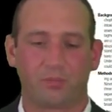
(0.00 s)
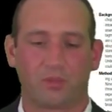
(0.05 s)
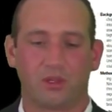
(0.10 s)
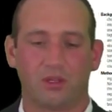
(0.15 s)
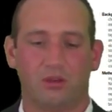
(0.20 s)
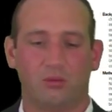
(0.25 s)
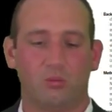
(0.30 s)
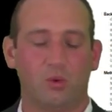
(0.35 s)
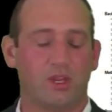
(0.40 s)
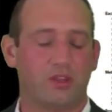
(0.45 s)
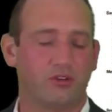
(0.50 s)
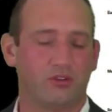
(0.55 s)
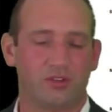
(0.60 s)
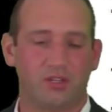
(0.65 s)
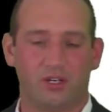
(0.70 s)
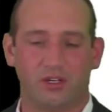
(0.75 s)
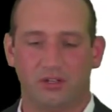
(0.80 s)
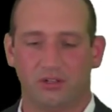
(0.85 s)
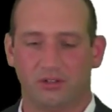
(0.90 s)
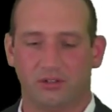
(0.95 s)

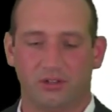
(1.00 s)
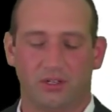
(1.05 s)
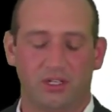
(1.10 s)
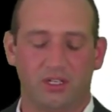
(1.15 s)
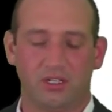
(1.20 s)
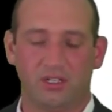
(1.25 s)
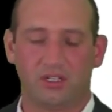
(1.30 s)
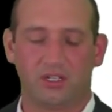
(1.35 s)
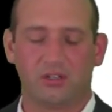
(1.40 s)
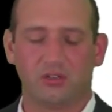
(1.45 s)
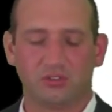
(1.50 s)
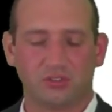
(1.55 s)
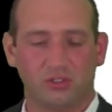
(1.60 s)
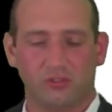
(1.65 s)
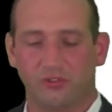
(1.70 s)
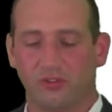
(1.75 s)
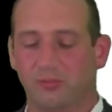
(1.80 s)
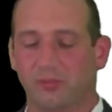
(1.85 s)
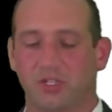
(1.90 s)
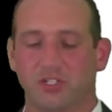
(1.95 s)
whether it goes
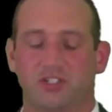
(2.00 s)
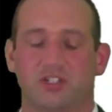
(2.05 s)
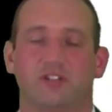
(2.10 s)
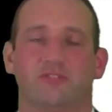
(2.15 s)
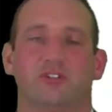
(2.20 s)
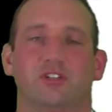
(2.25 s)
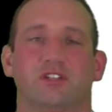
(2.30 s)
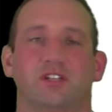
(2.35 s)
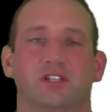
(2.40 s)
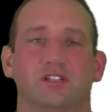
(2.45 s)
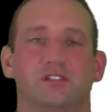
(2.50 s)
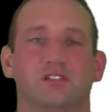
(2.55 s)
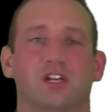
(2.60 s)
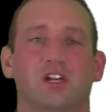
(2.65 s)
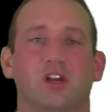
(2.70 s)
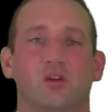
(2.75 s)
over a bunch of different things.